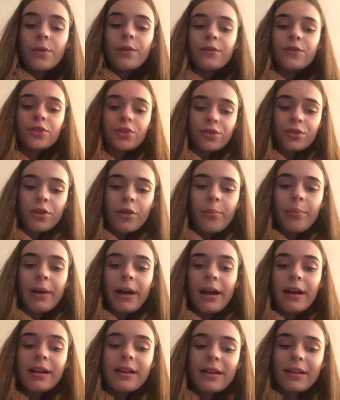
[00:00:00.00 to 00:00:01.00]
So we've just got
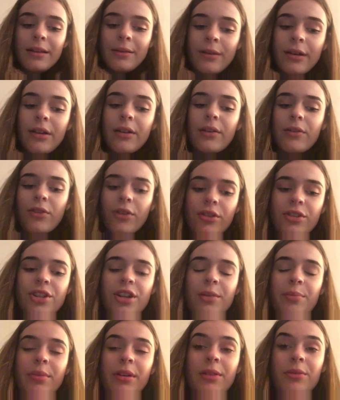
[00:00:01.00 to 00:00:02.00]
back and I got a
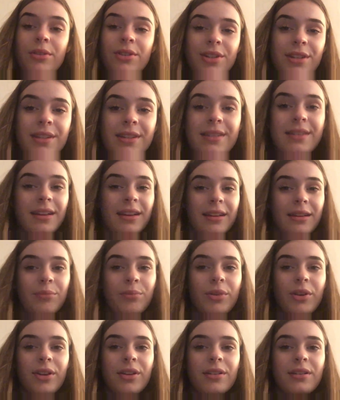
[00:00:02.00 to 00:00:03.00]
chippy, which is exciting
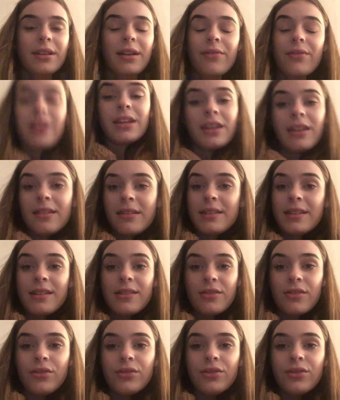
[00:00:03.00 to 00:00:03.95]
because I haven't eaten since